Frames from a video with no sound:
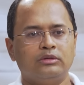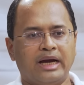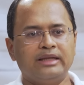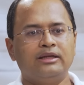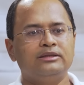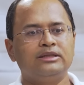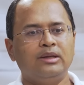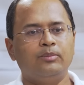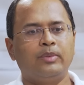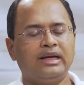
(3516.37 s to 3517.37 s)
neither is it
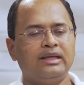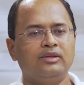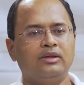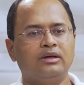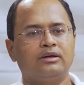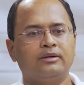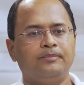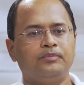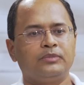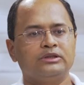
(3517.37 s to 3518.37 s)
impacting the
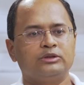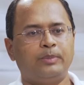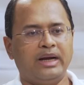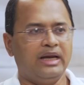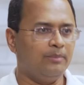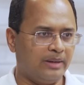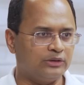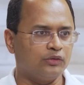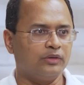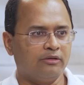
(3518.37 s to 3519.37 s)
spending
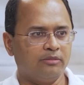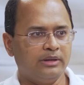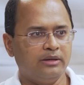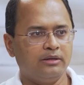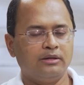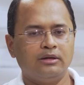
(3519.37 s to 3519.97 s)
plans of the government,